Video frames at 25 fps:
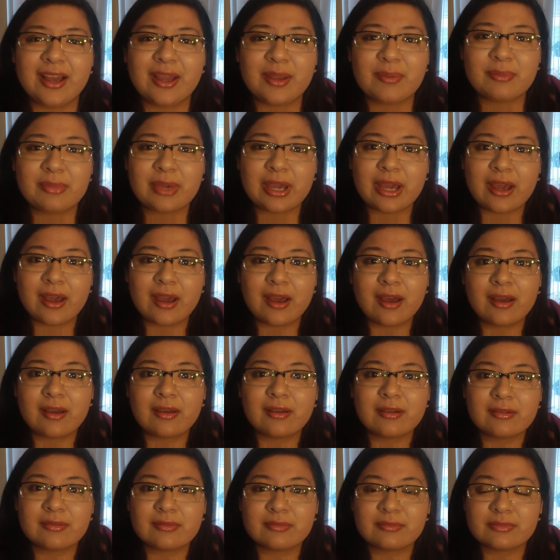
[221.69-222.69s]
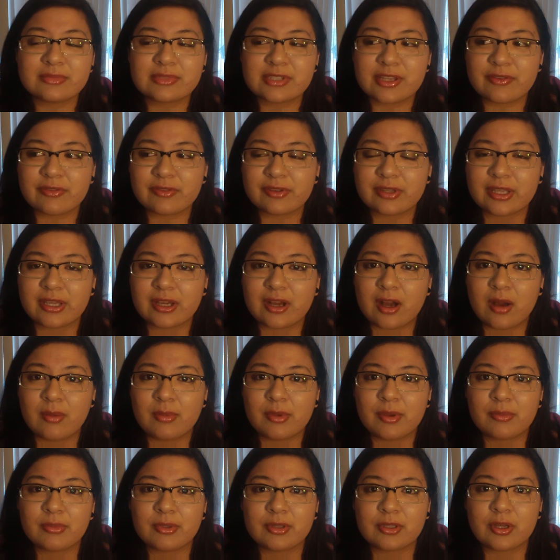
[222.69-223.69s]
I'm uh, definitely
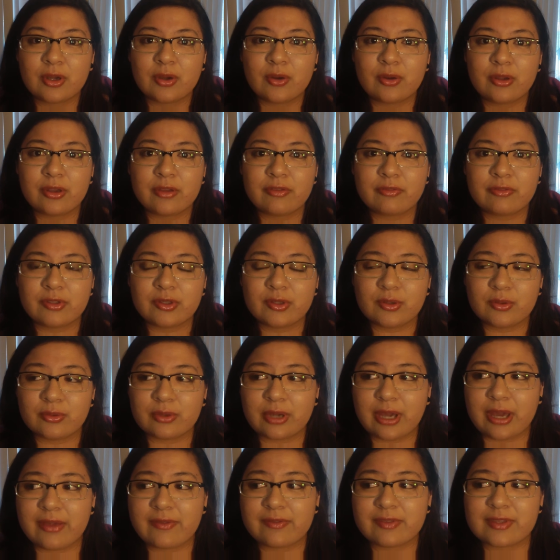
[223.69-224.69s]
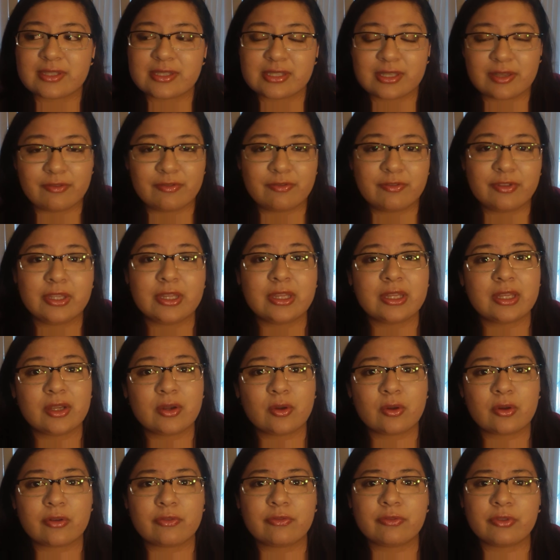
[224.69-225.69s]
comment below if you have the same feeling
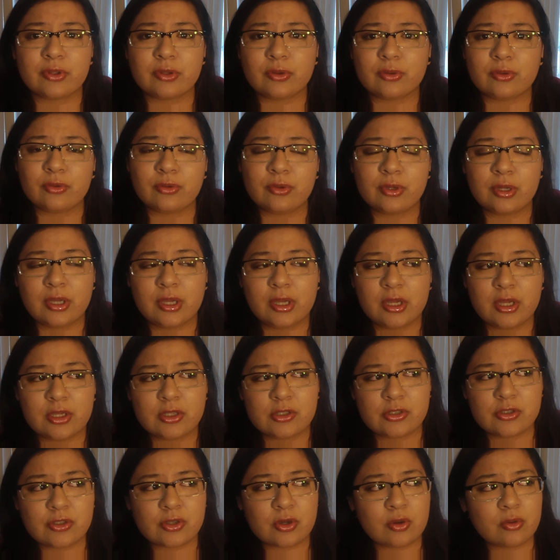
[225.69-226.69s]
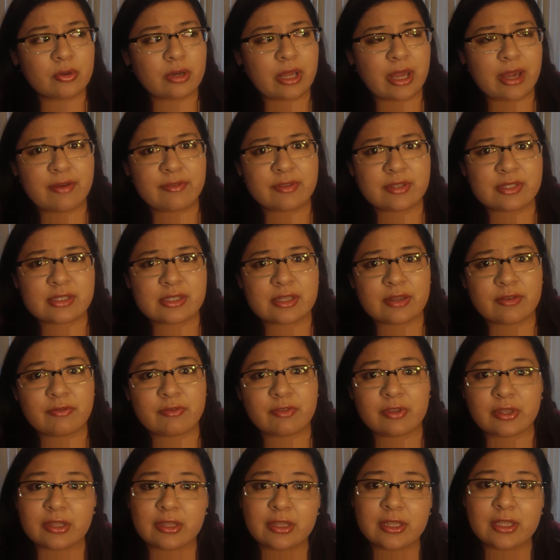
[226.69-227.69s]
or if you don't have the same
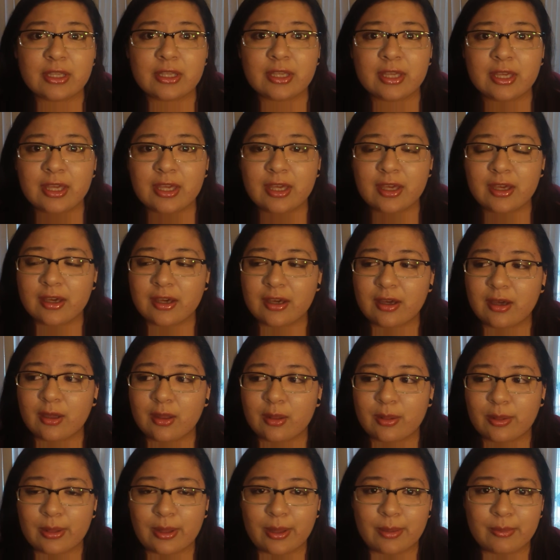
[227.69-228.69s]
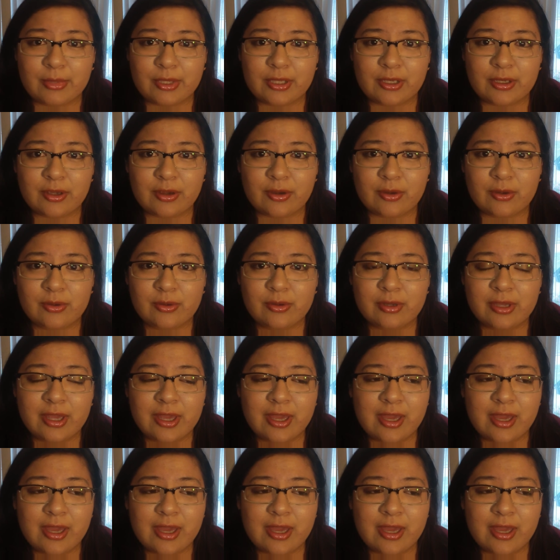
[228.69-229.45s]
feeling. Uh, let me know.